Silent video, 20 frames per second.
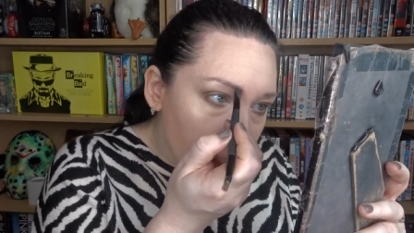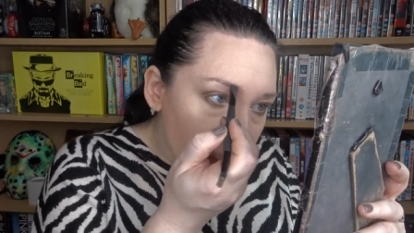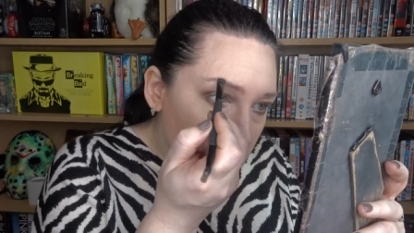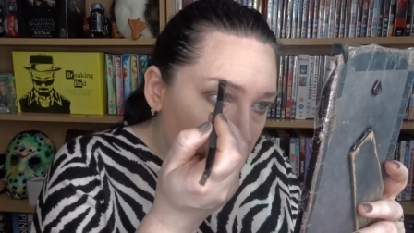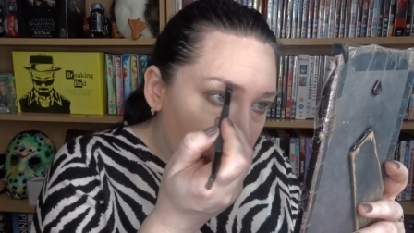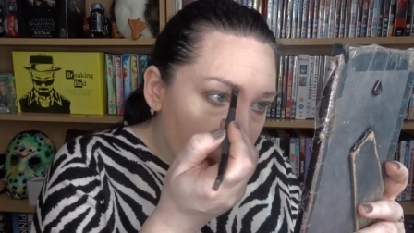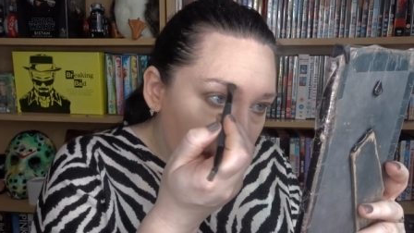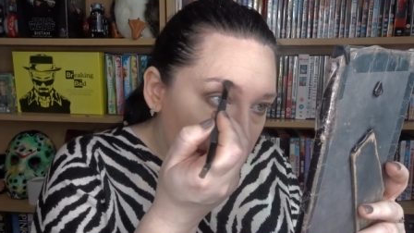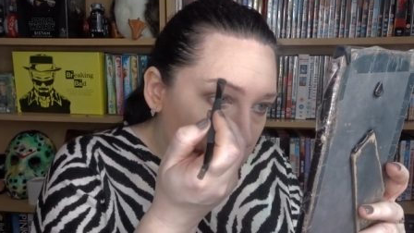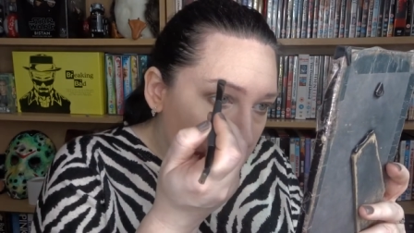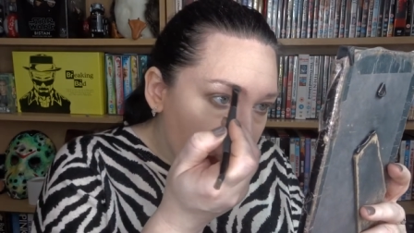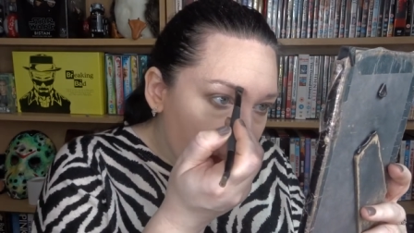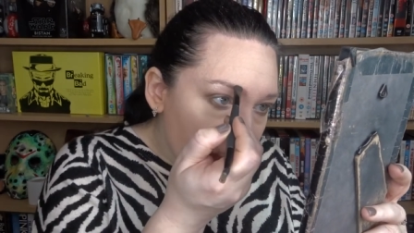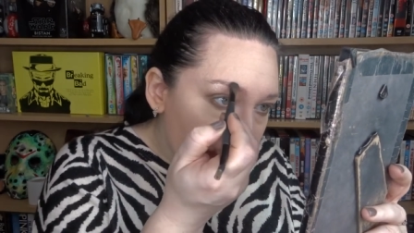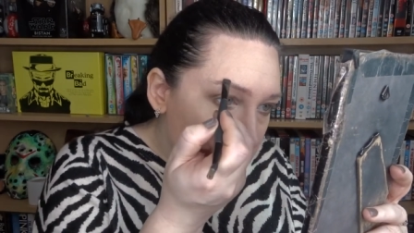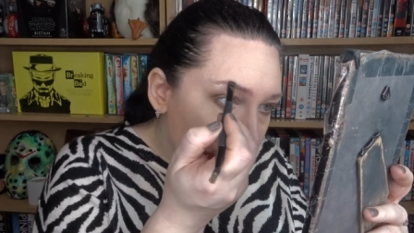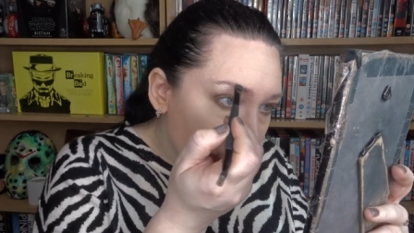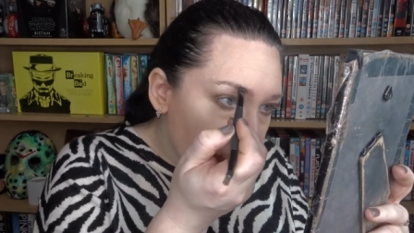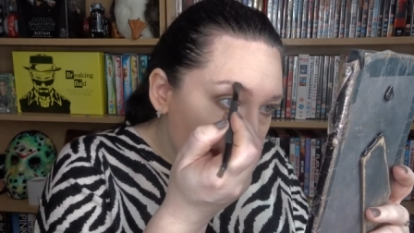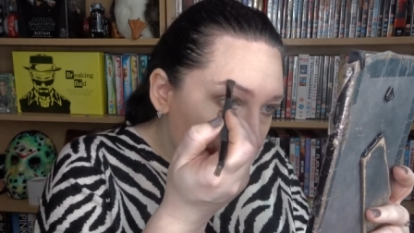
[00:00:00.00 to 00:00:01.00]
I need
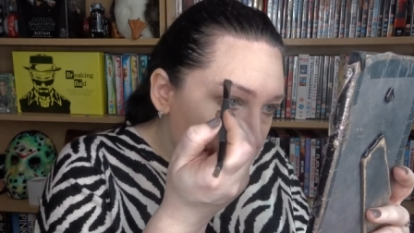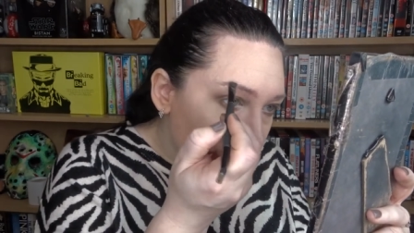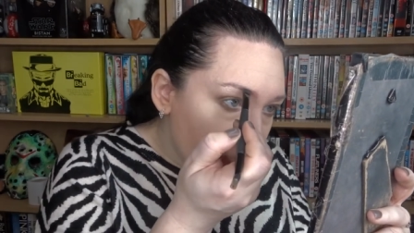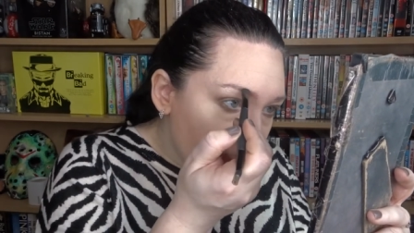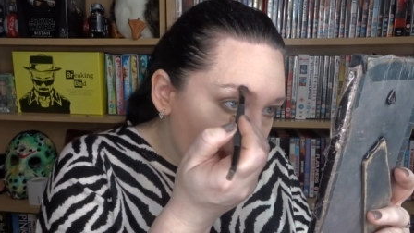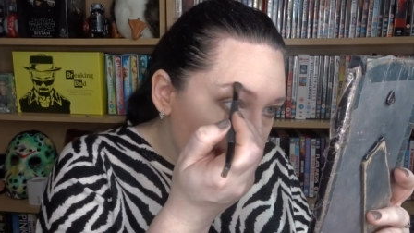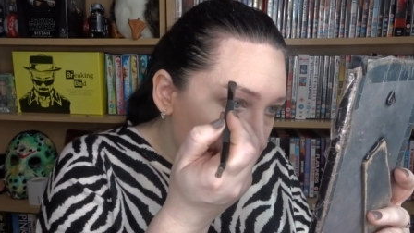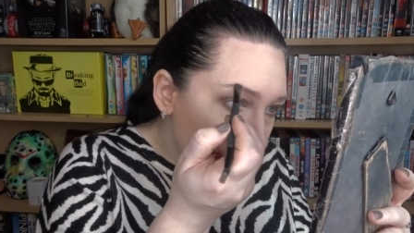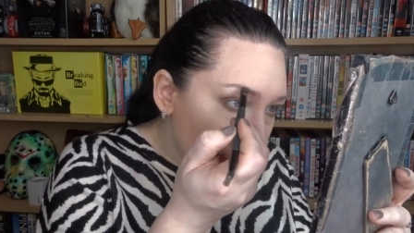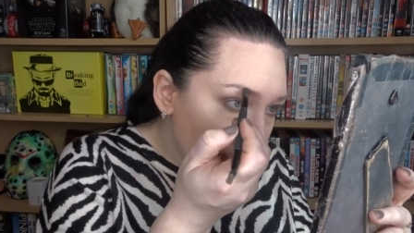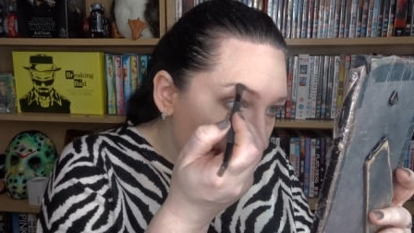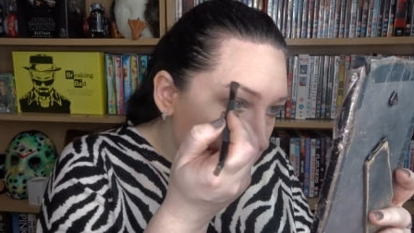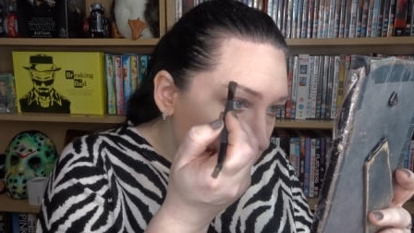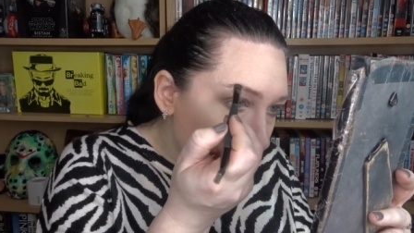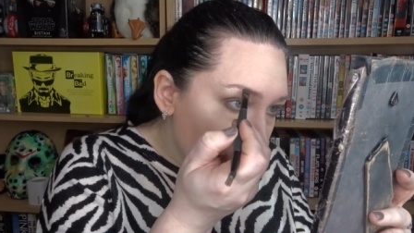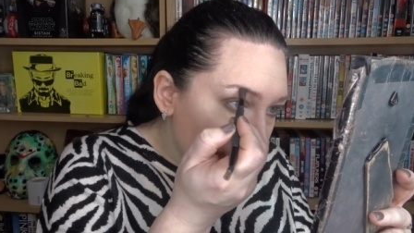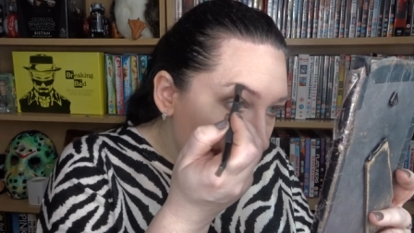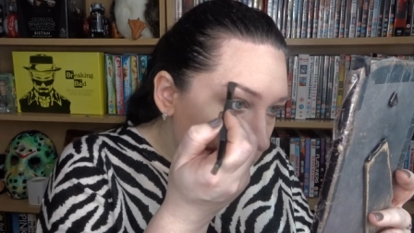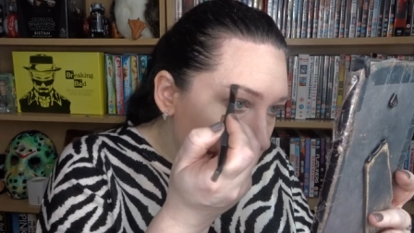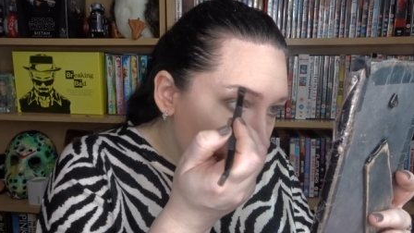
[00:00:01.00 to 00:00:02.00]
something doing with my
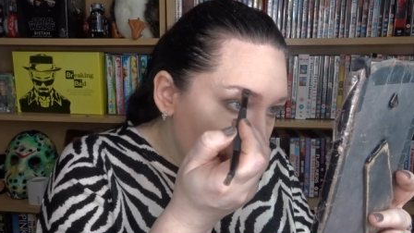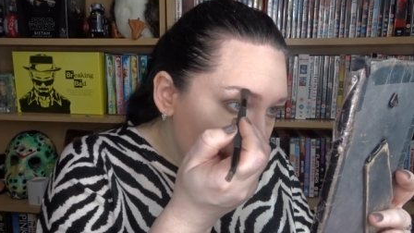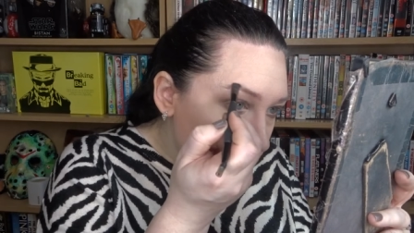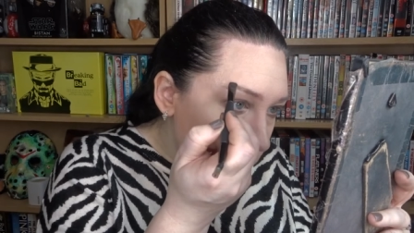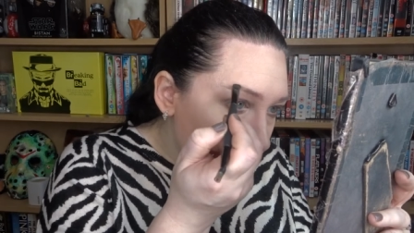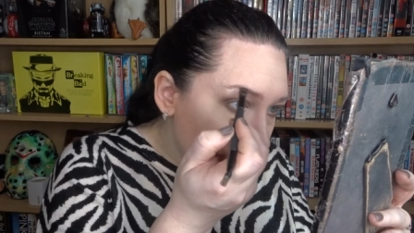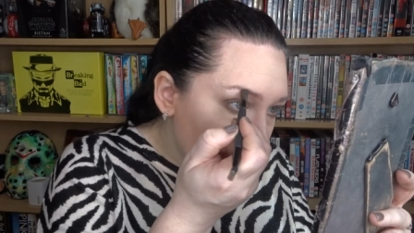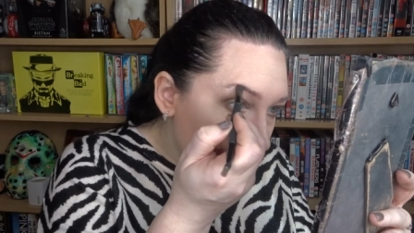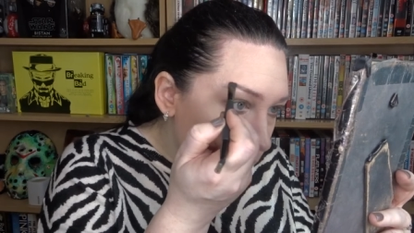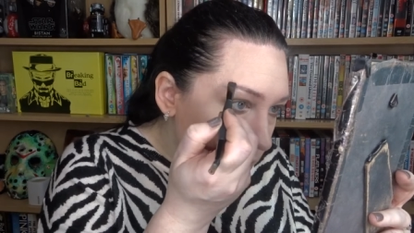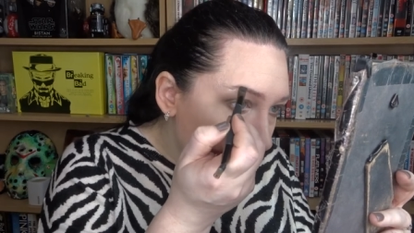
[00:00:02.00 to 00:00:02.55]
brows.